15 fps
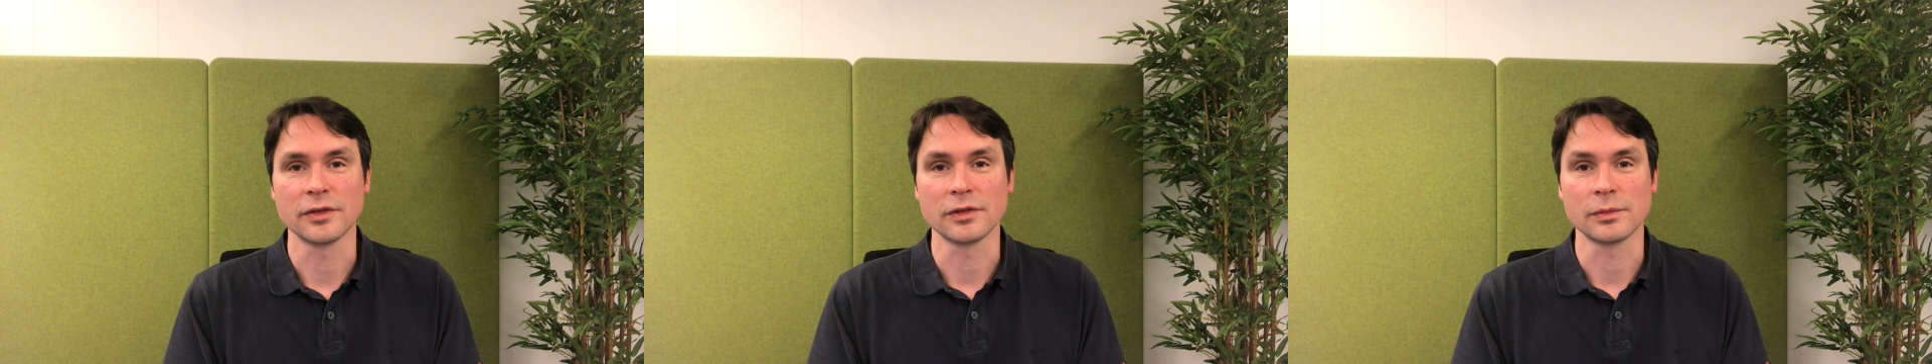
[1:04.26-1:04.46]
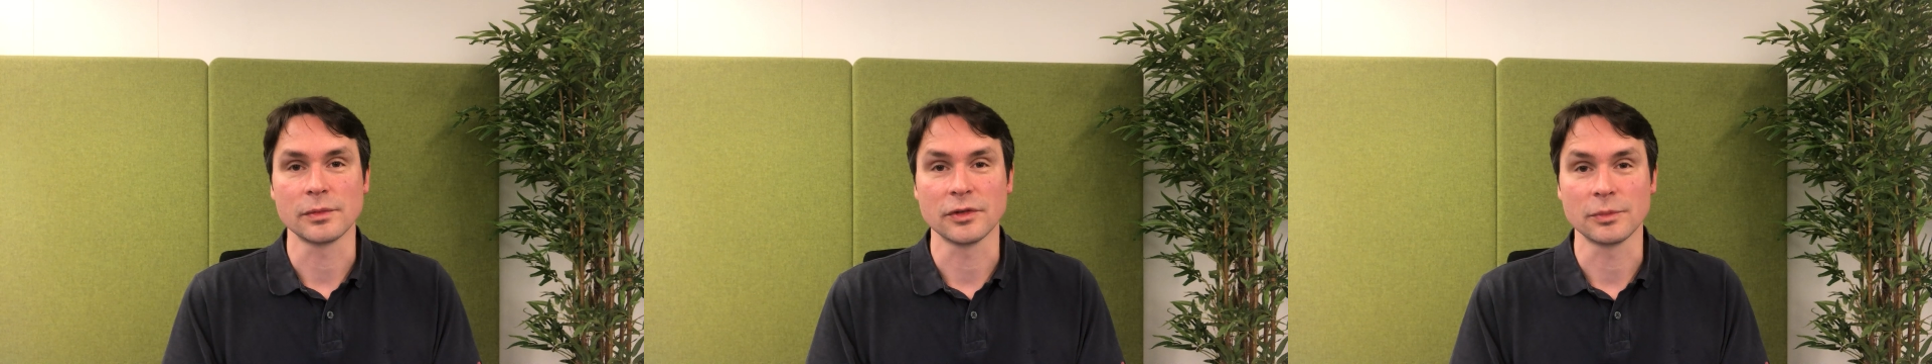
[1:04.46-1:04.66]
the
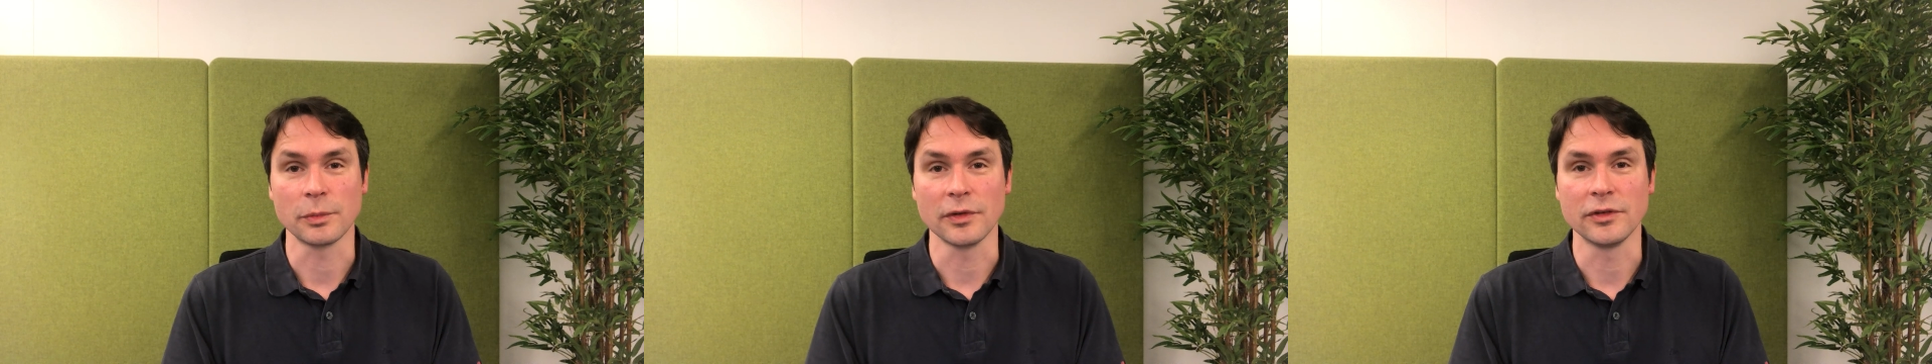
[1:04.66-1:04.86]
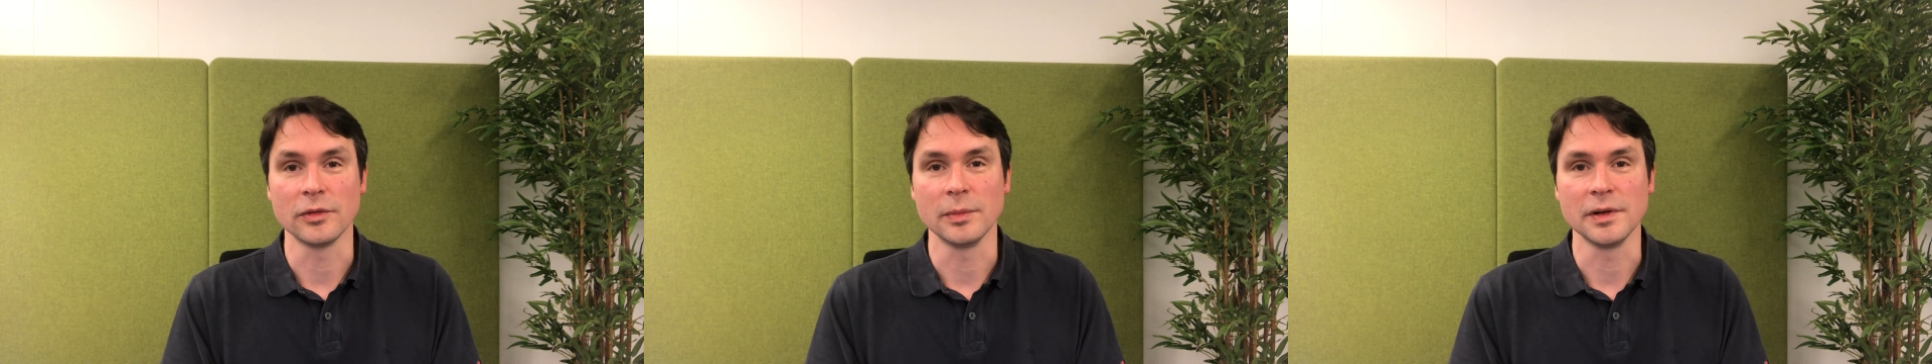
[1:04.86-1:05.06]

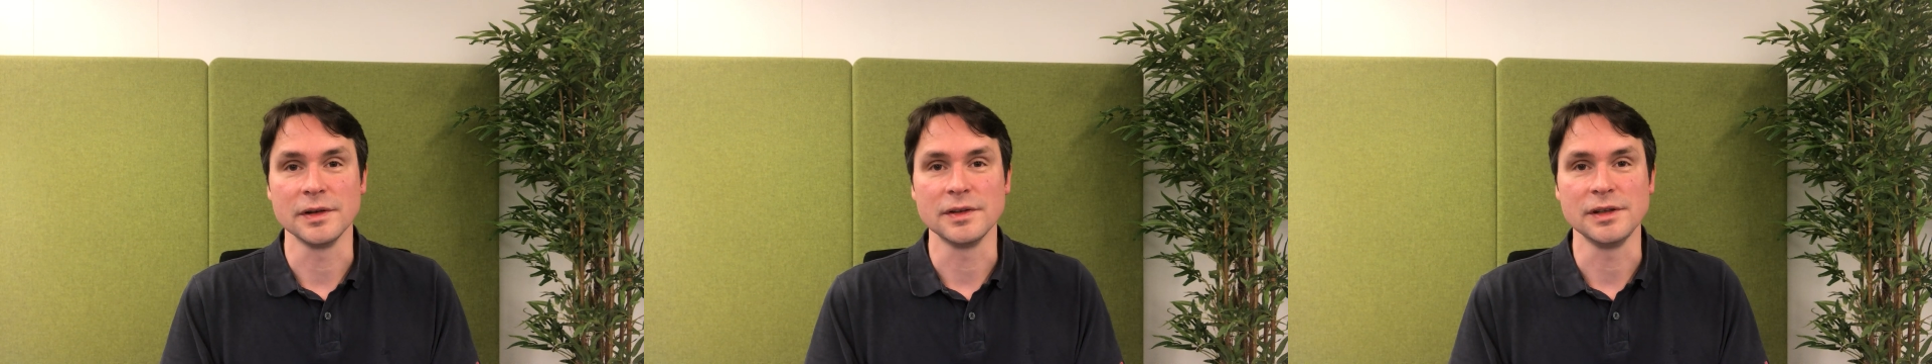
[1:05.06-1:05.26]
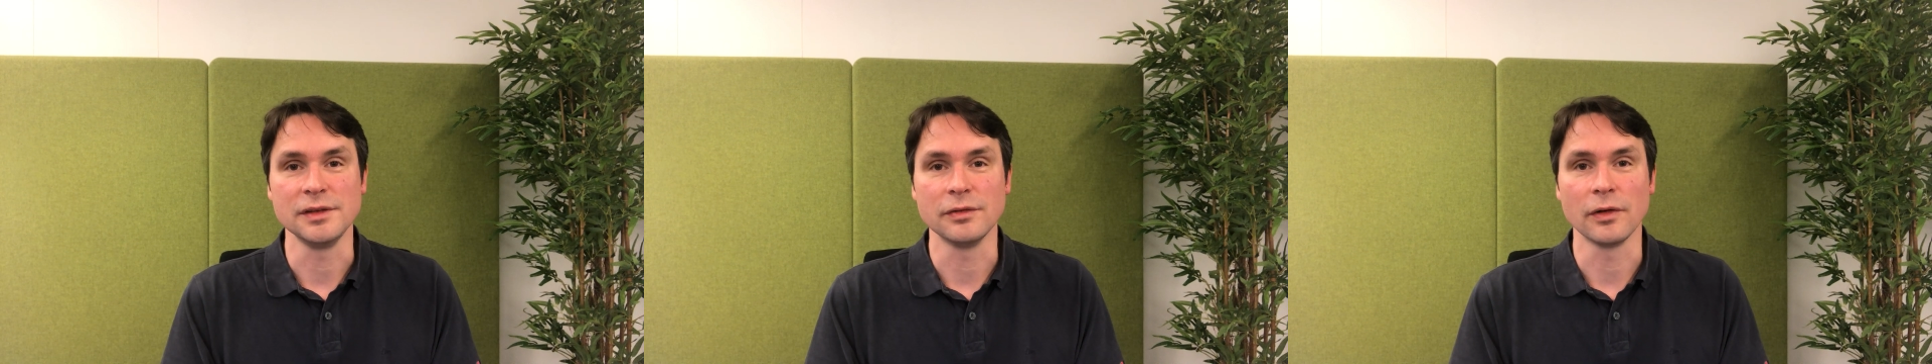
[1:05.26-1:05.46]

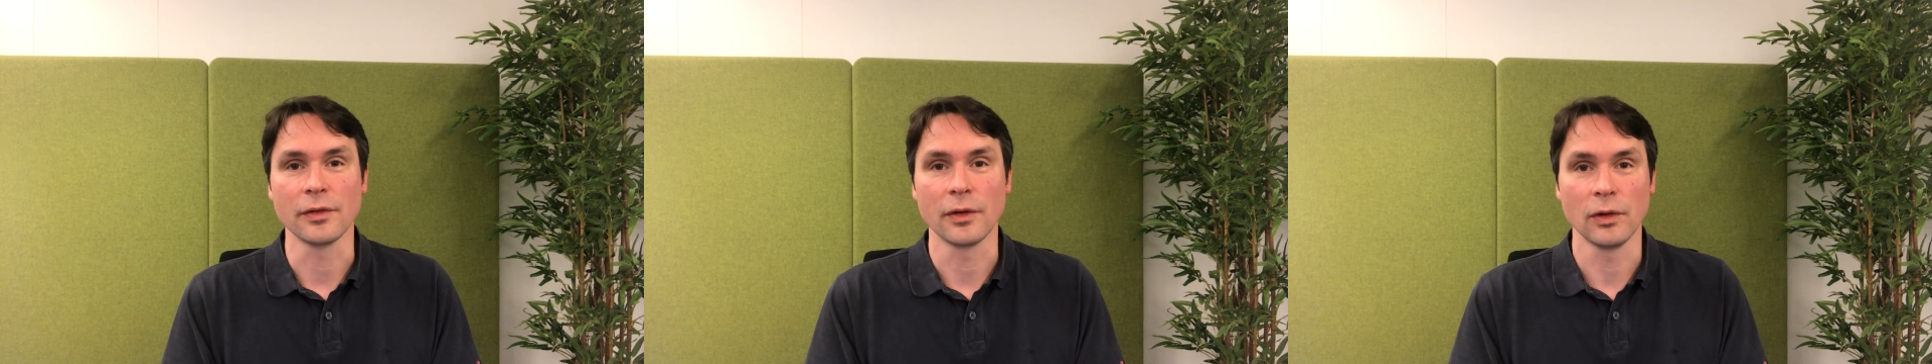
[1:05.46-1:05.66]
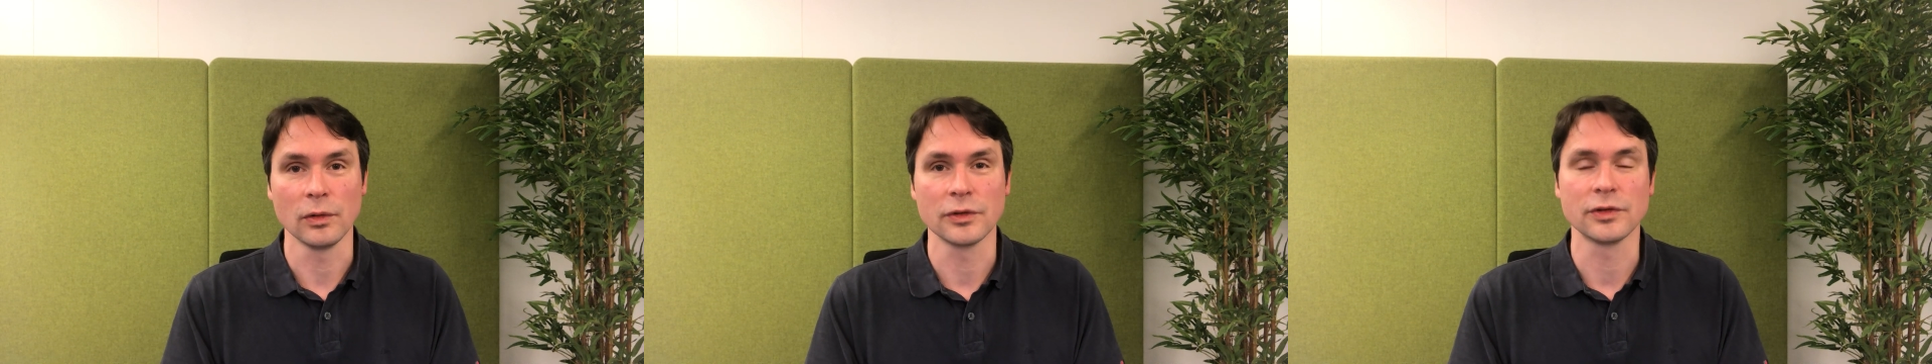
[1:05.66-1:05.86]
responsibility for
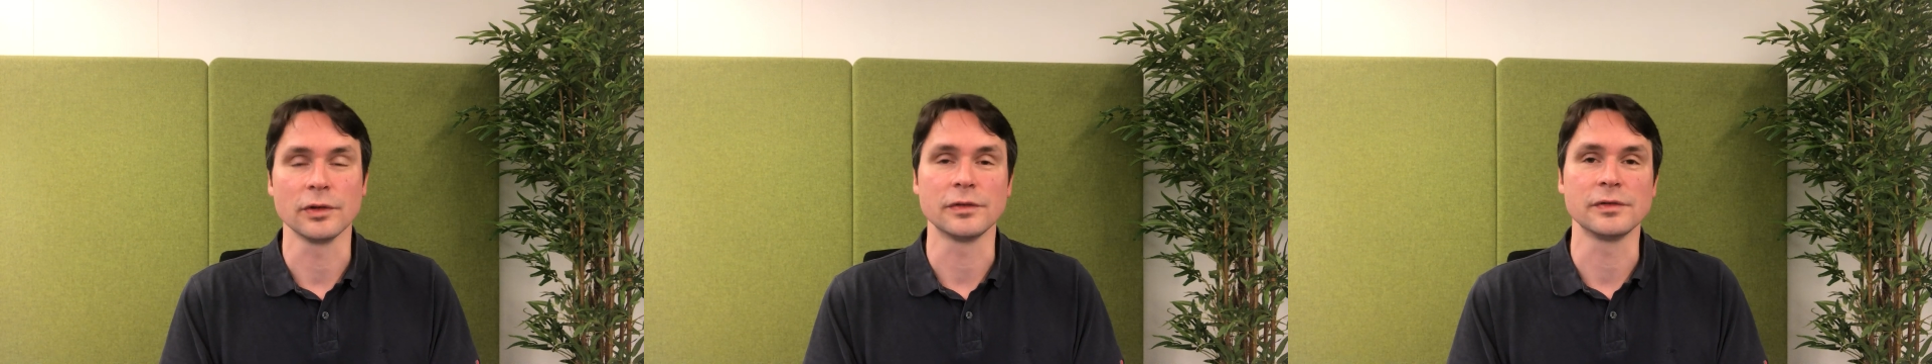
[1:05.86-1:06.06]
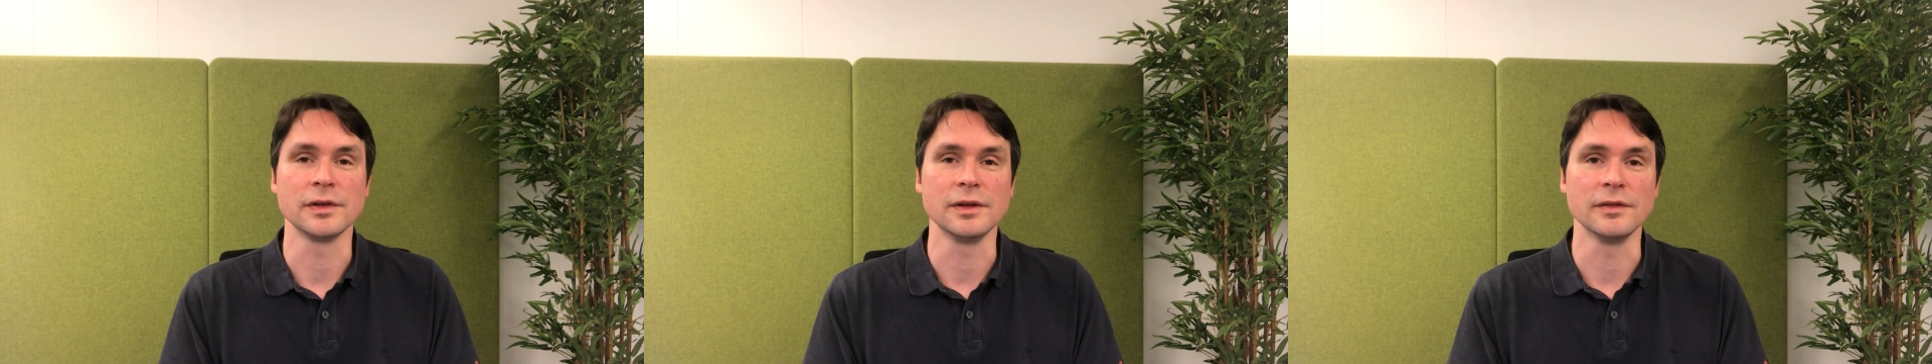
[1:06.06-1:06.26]
the whole
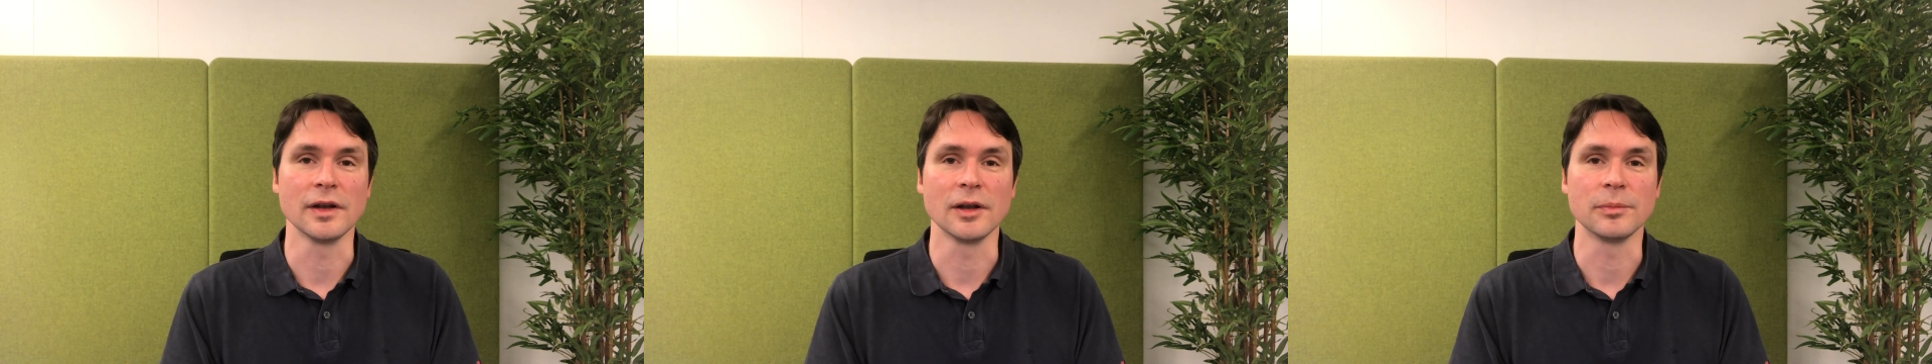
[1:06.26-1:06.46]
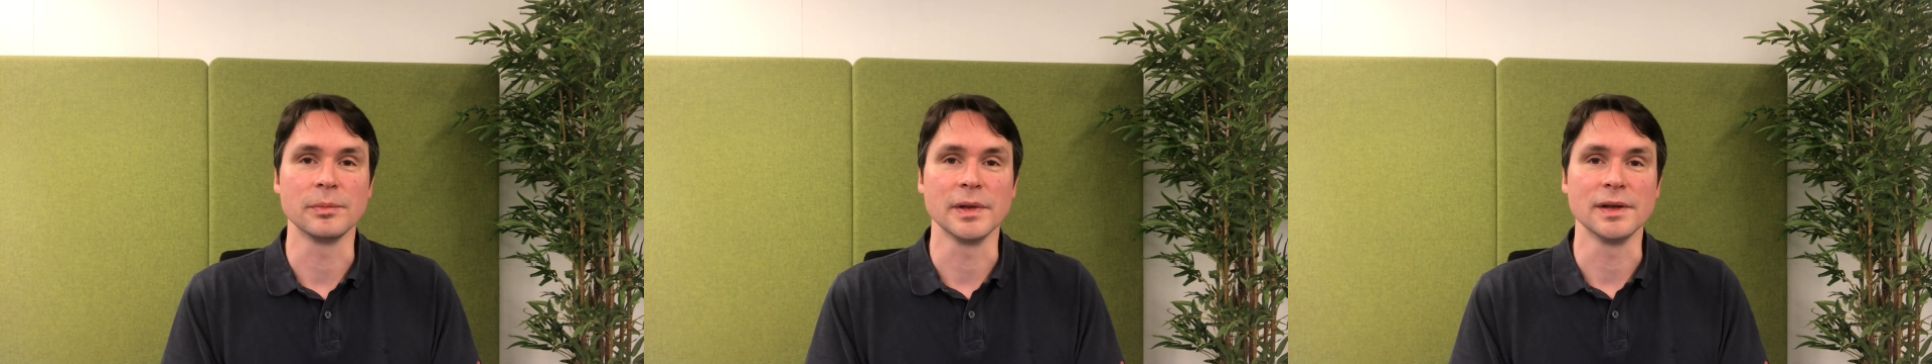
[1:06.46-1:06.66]
software
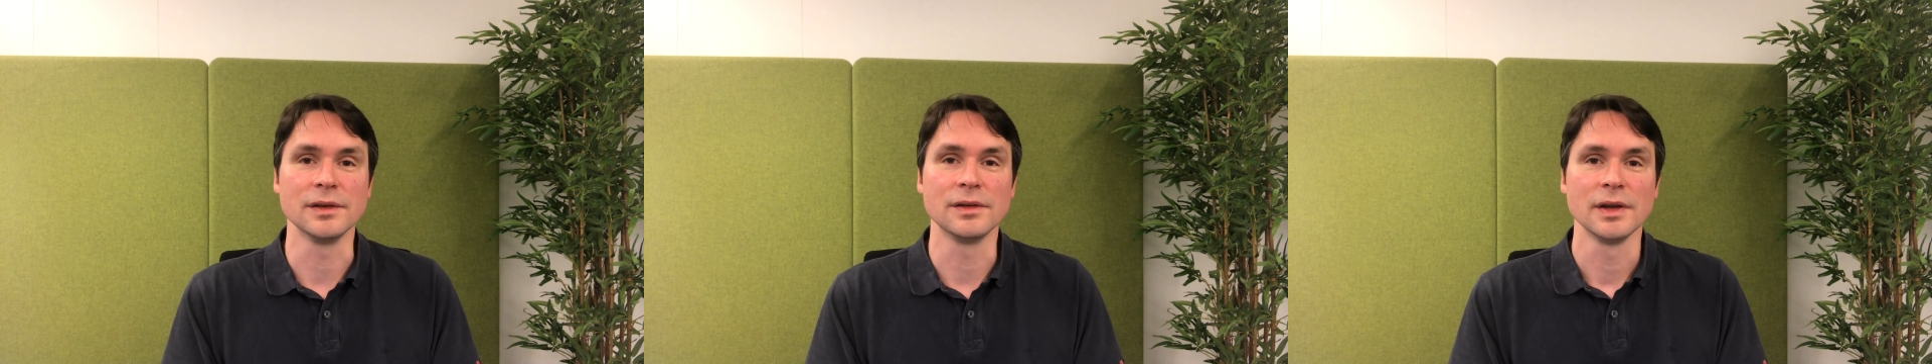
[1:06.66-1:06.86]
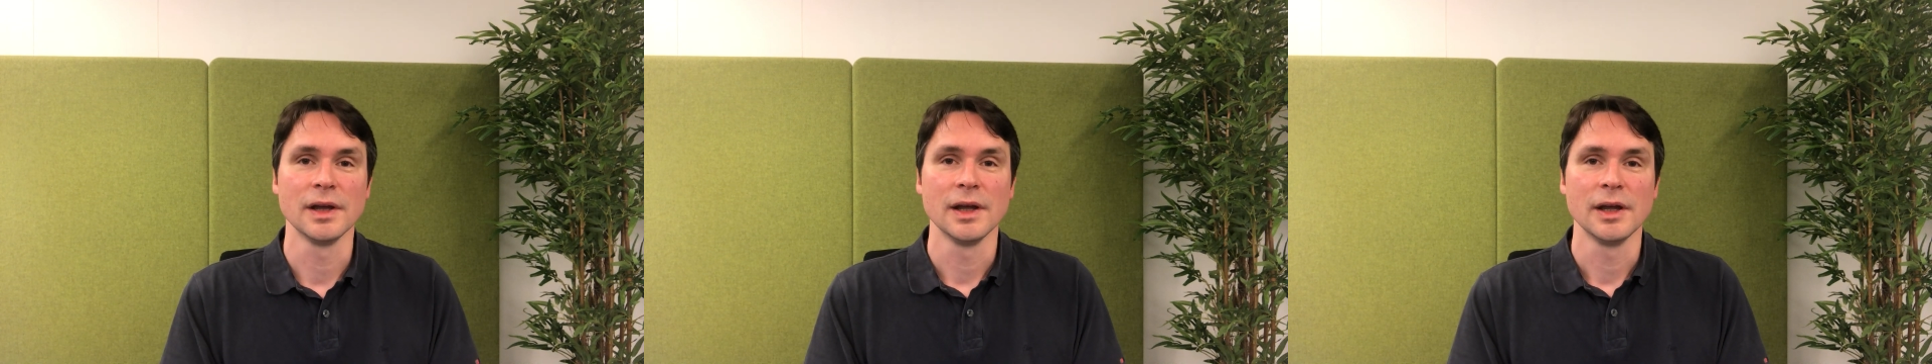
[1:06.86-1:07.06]
development,